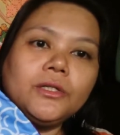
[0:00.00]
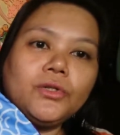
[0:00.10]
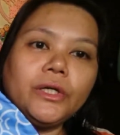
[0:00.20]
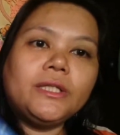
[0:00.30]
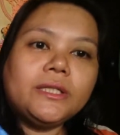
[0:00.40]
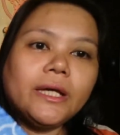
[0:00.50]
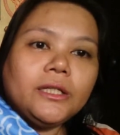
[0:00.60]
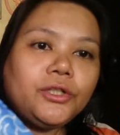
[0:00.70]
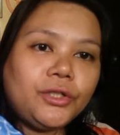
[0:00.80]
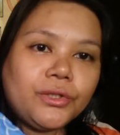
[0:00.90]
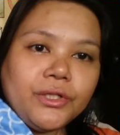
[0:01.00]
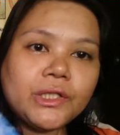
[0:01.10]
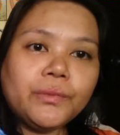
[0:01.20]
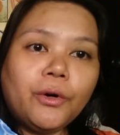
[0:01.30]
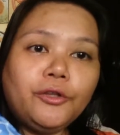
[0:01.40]
So I decided to use
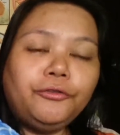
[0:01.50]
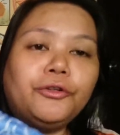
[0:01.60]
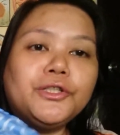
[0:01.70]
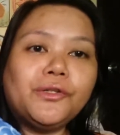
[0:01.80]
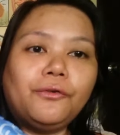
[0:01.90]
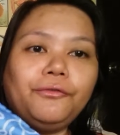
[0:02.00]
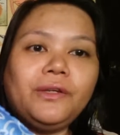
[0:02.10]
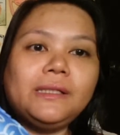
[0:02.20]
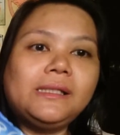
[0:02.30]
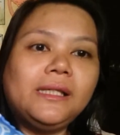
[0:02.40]
this one for Sophie